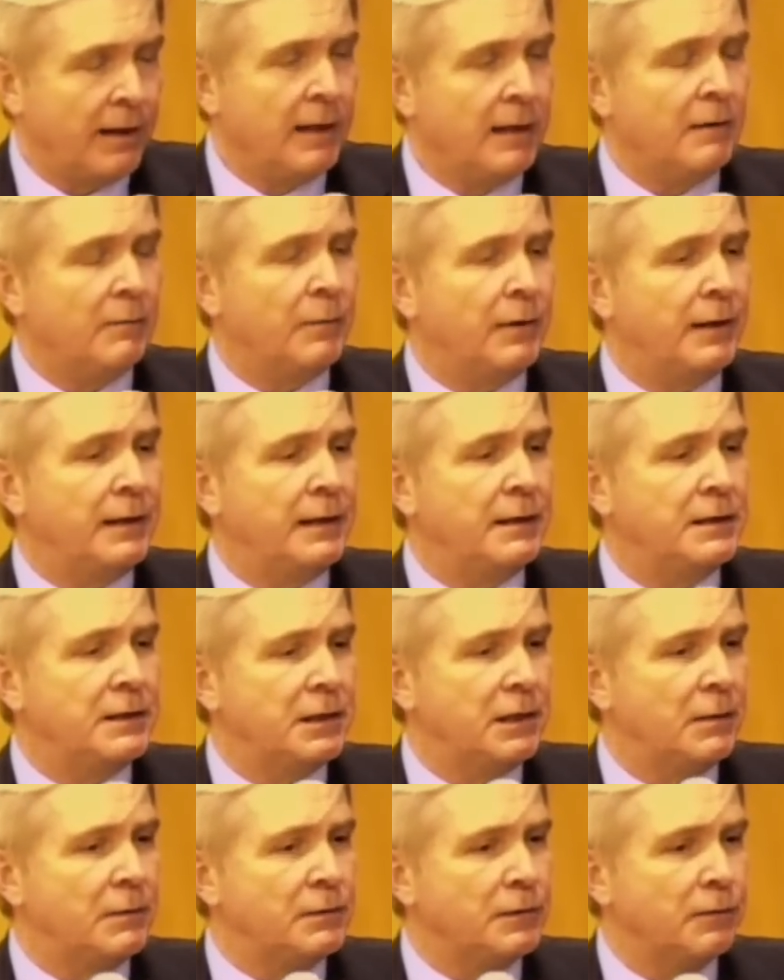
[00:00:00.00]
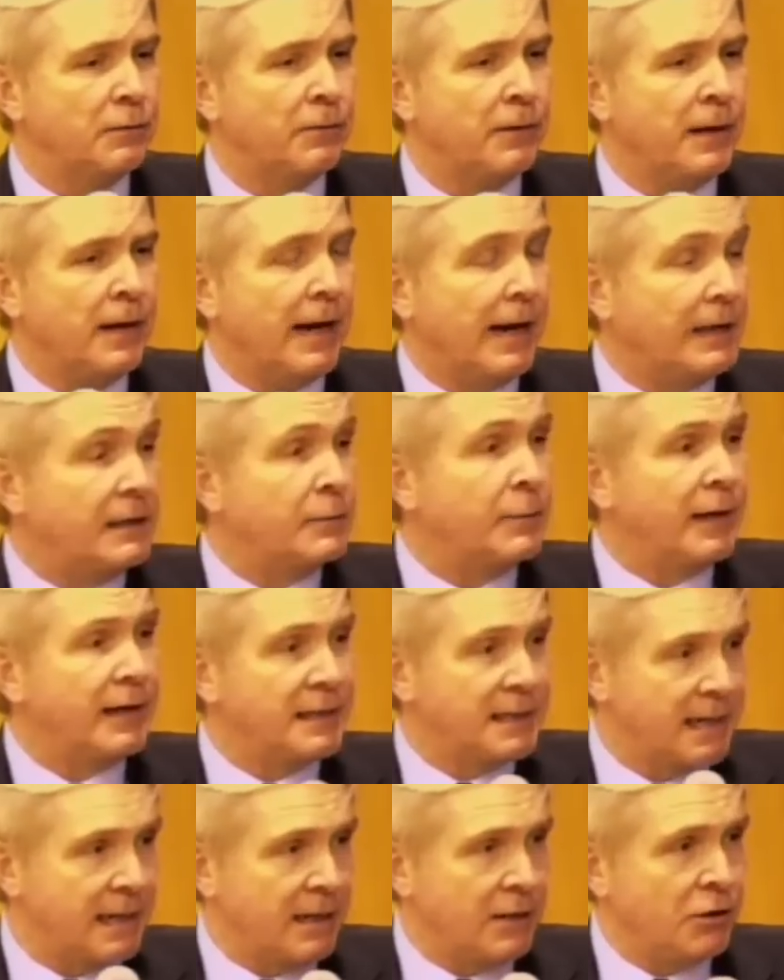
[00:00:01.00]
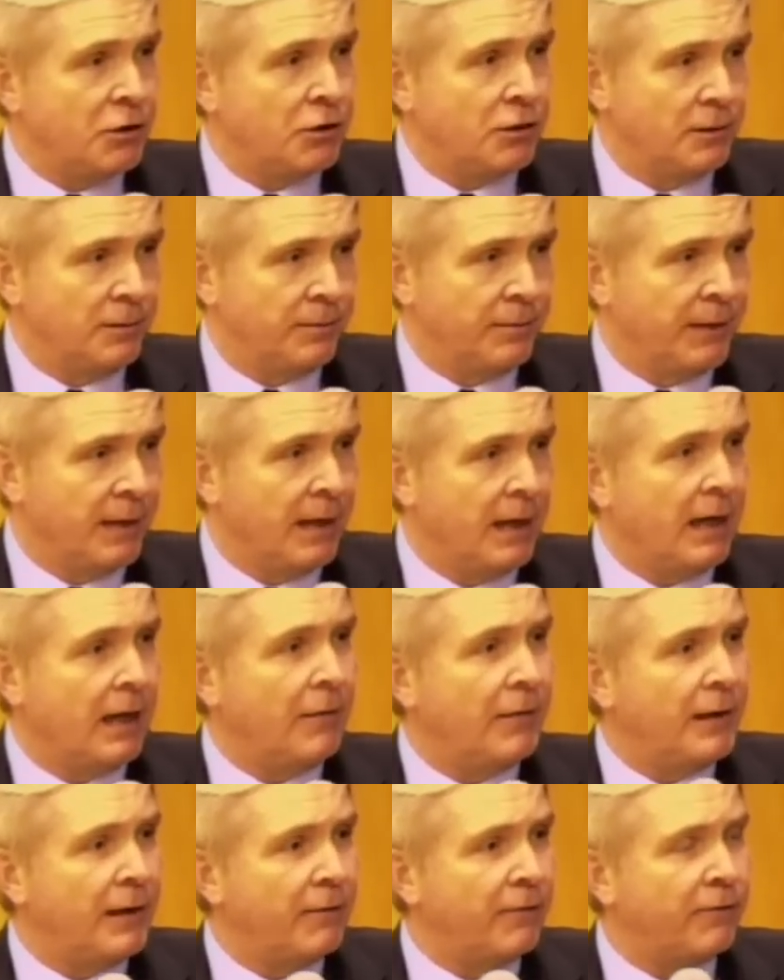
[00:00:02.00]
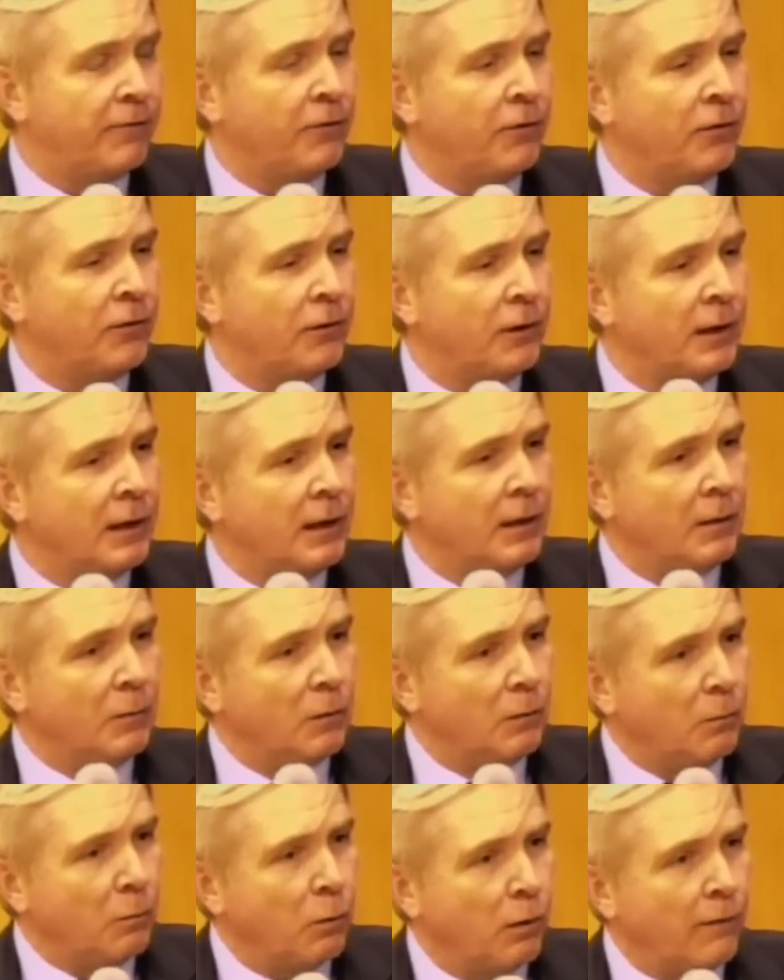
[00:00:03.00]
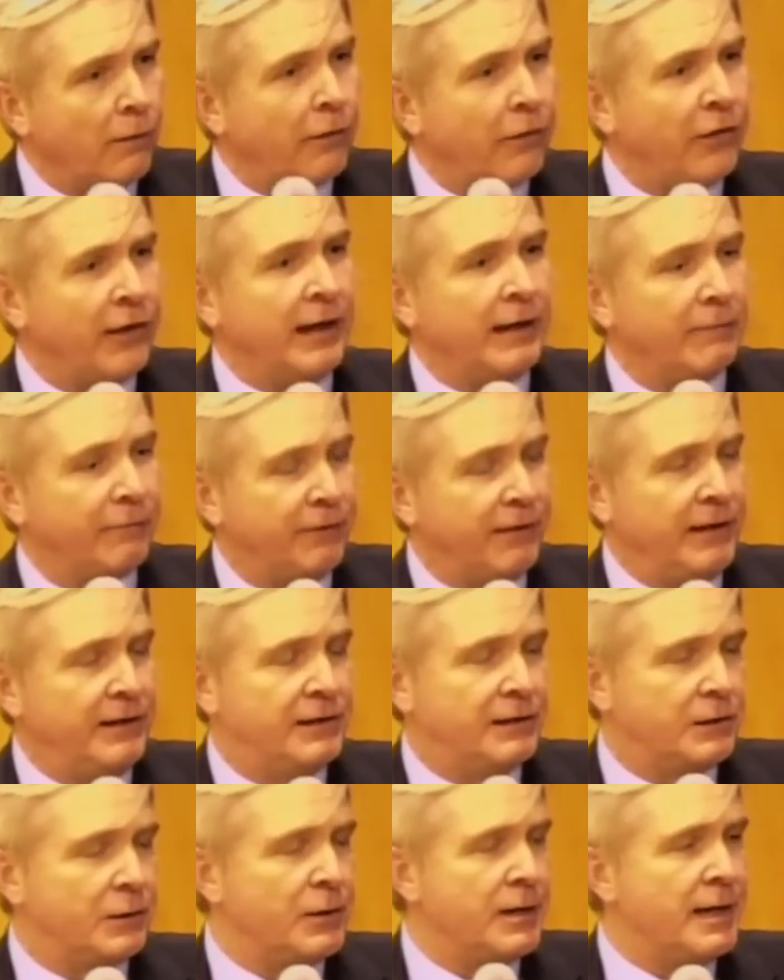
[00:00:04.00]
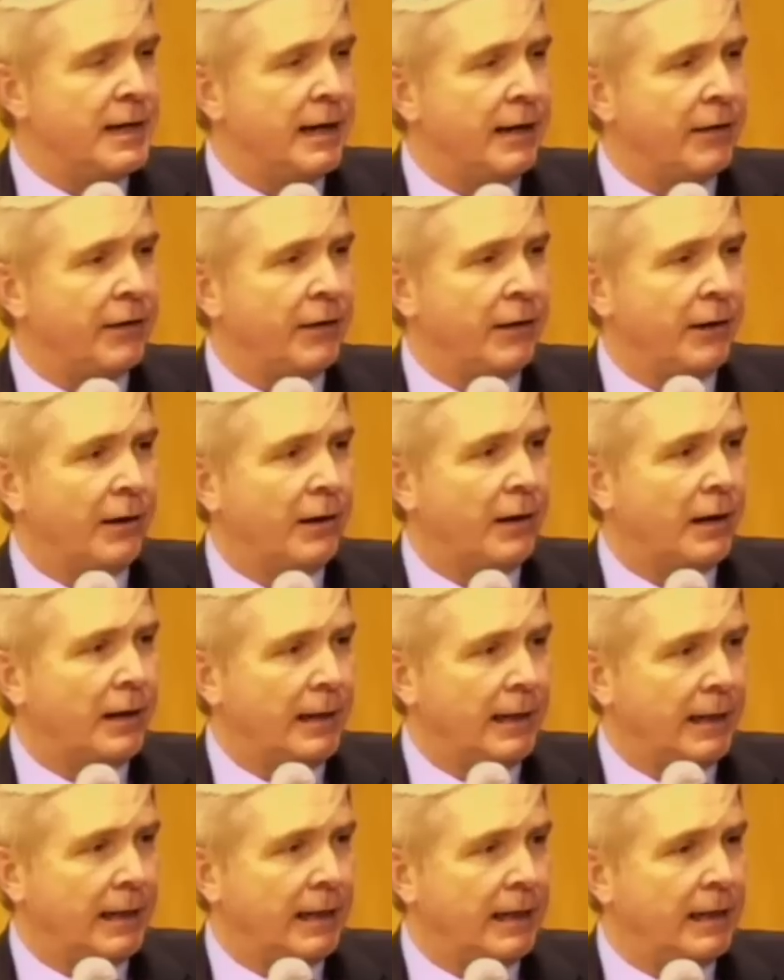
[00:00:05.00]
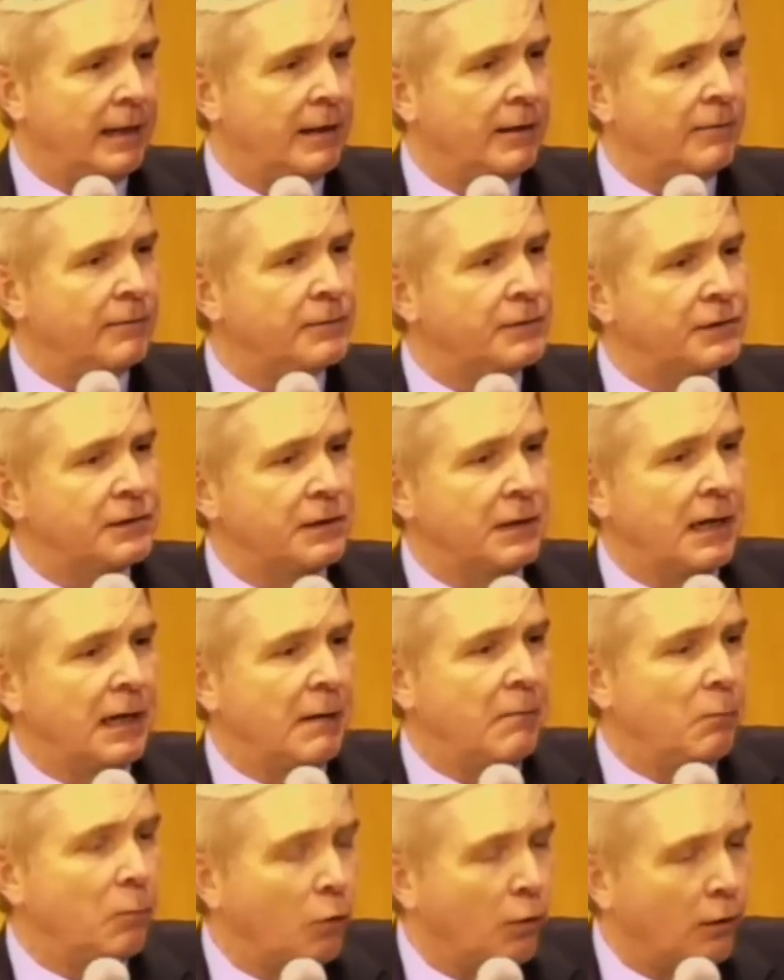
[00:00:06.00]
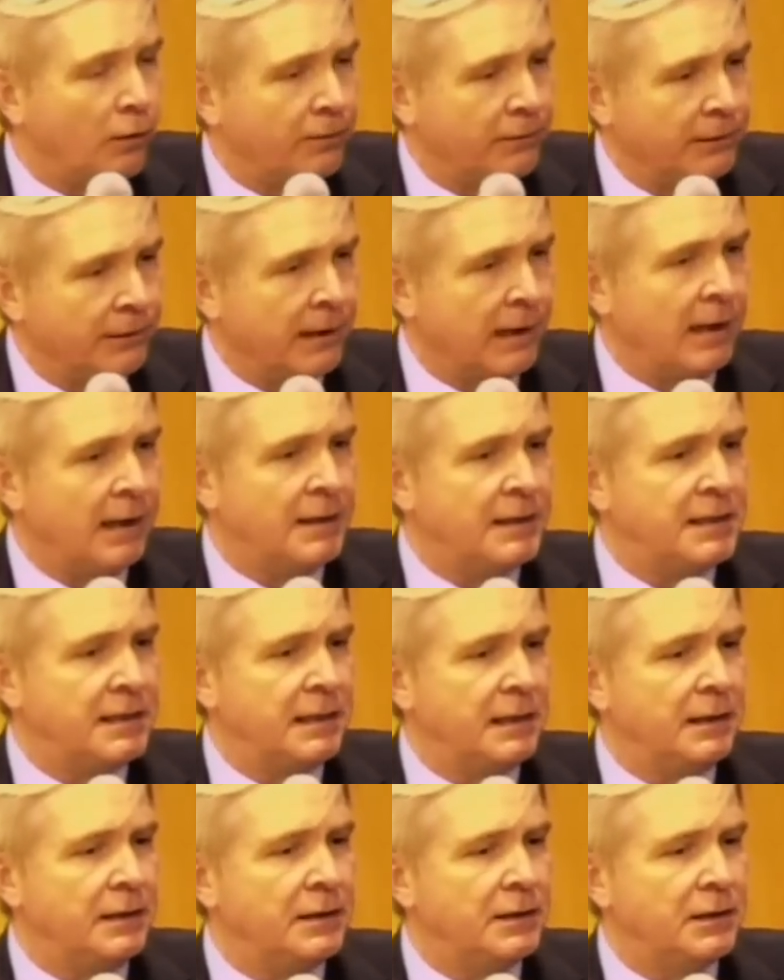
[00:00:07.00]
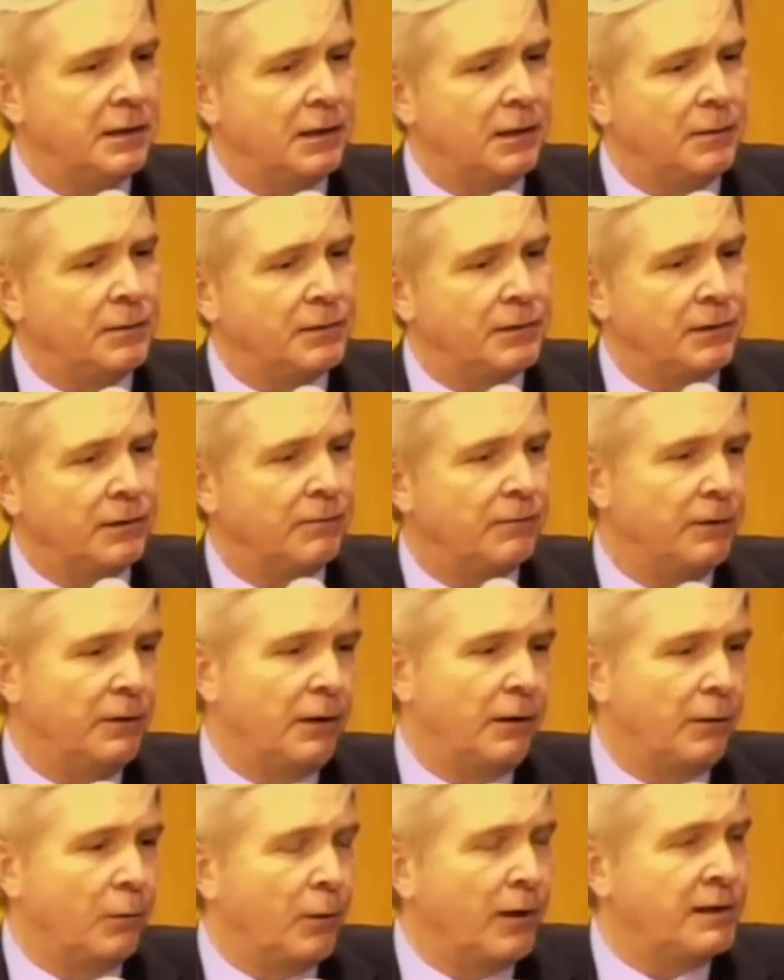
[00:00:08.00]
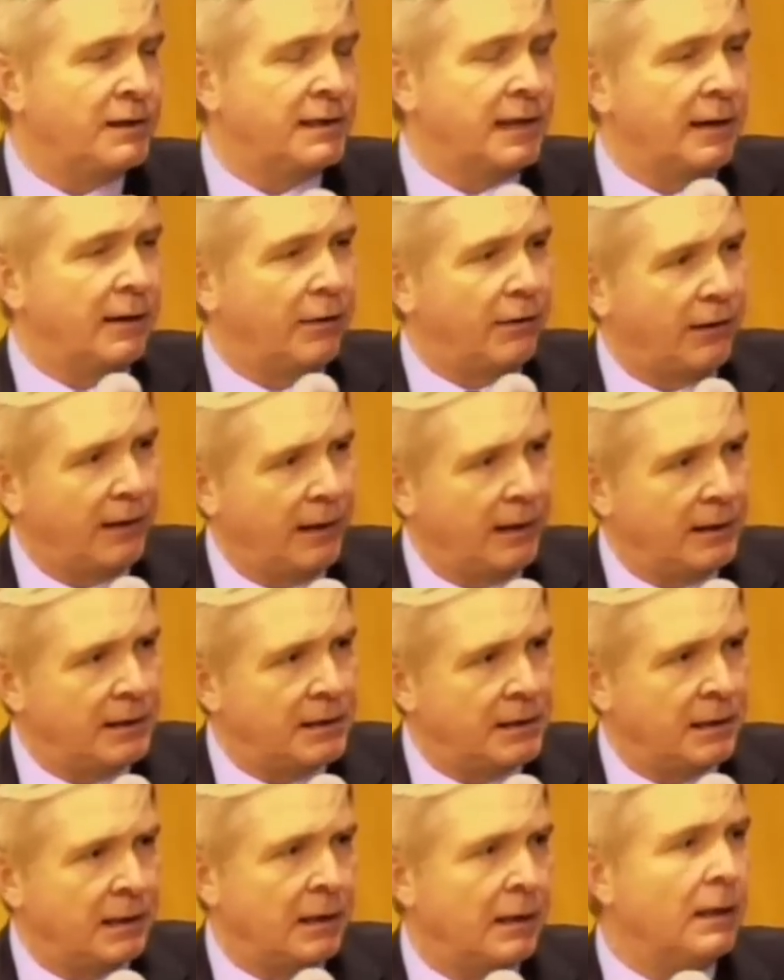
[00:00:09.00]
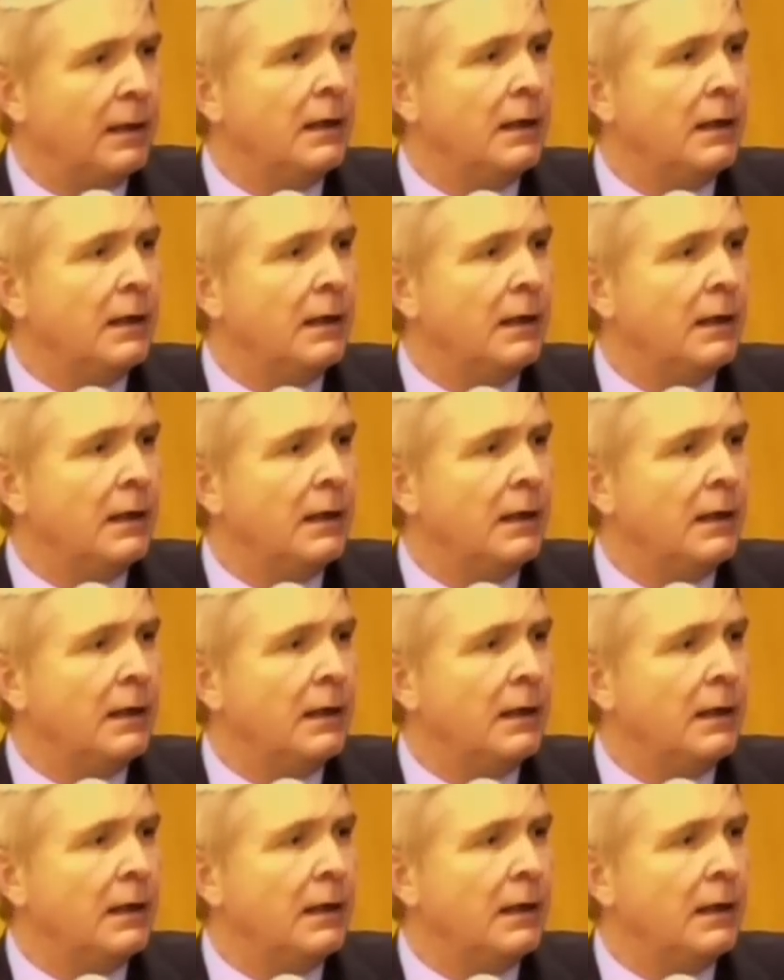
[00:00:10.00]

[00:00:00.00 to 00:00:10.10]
but in terms of expectation, and therefore one thing feeds to another, and it gives um, more variety in terms of you know the West End theatre,